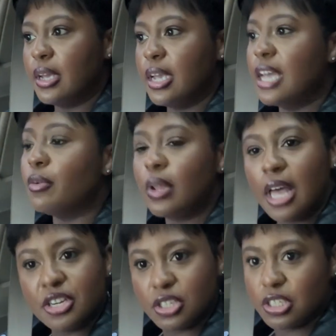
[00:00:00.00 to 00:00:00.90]
in a
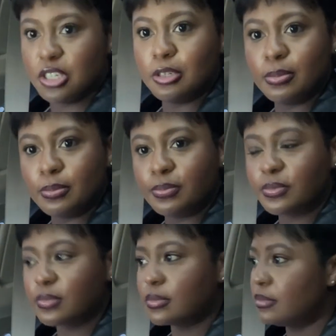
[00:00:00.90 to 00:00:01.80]
relationship.
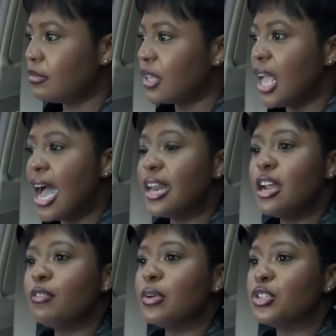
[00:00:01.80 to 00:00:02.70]
I've
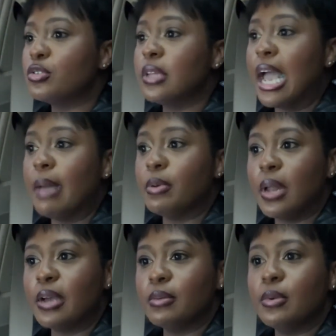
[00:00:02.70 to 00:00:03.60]
never been truly happy
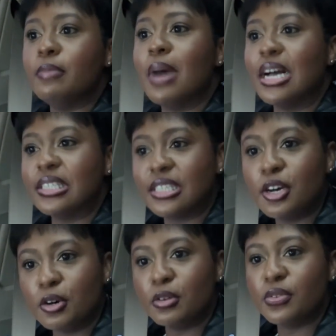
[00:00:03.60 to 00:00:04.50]
like with
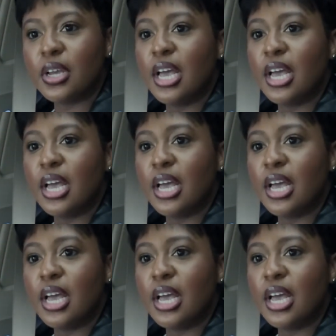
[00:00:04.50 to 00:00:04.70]
myself,